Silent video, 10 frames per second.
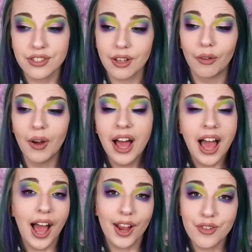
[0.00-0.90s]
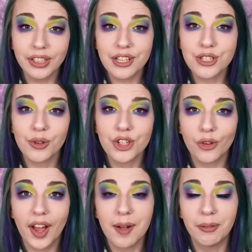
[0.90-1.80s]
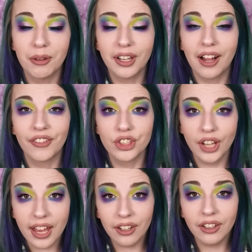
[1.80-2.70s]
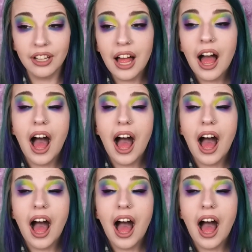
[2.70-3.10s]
So I really do enjoy uploading on the channel.